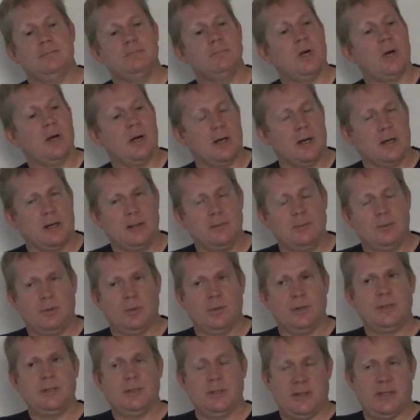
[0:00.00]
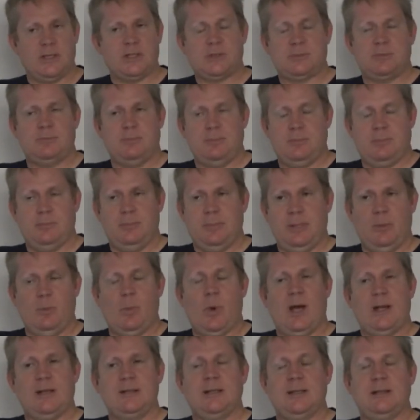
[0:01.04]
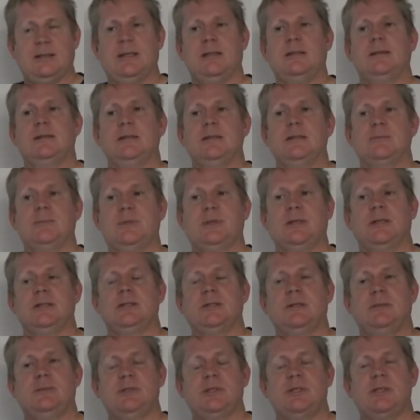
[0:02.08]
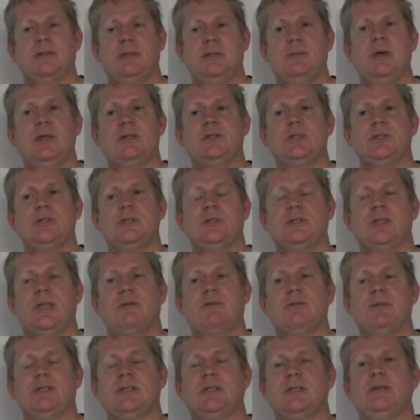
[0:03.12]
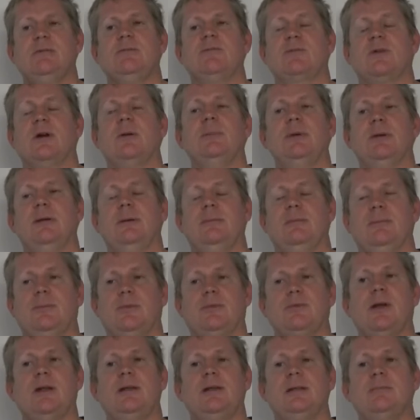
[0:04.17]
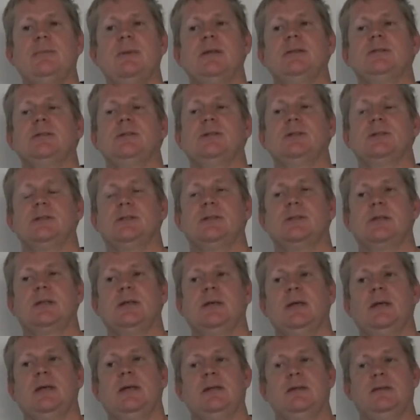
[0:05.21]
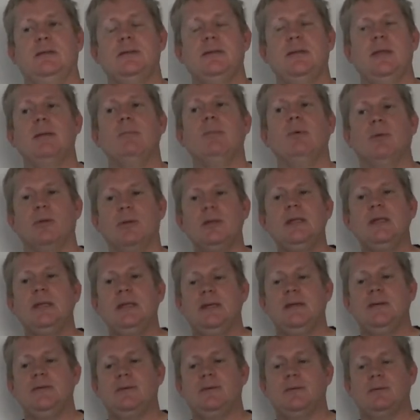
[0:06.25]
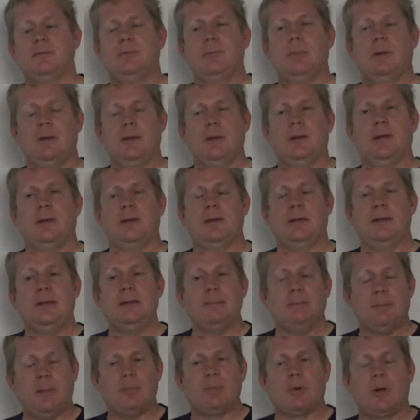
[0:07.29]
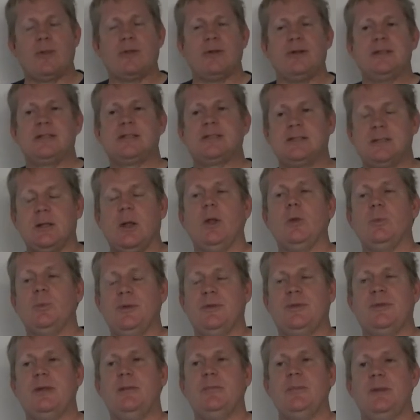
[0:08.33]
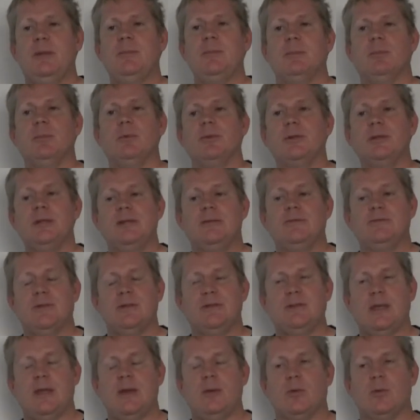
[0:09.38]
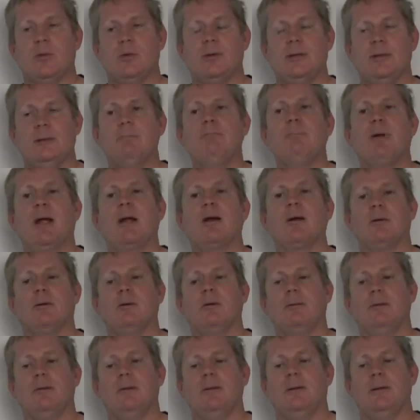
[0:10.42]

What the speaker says: harm or kill. That's why did they think this? Because of the messages they received from him, threatening messages. That they believed, my brother instilled within them the belief that they were in peril